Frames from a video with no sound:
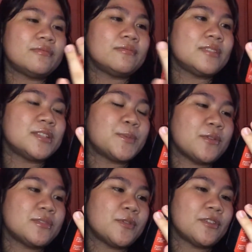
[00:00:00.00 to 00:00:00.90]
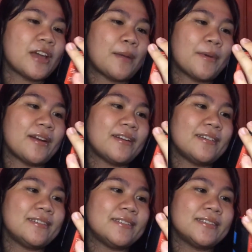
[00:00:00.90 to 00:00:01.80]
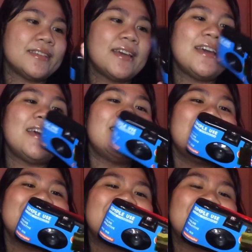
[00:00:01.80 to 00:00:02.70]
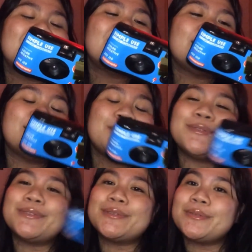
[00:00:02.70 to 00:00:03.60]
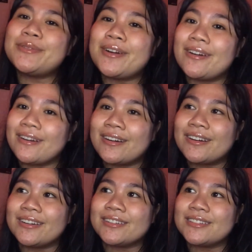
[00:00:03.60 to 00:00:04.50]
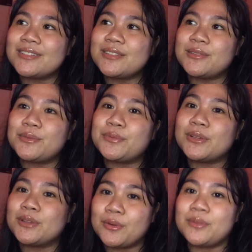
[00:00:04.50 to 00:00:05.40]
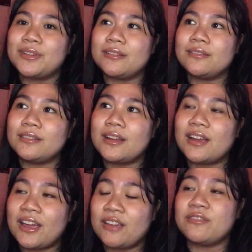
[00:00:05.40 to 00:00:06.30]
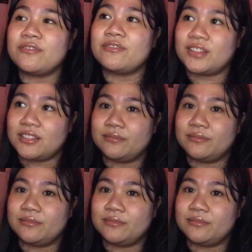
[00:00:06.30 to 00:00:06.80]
disposable camera is it's so hard to reload a film.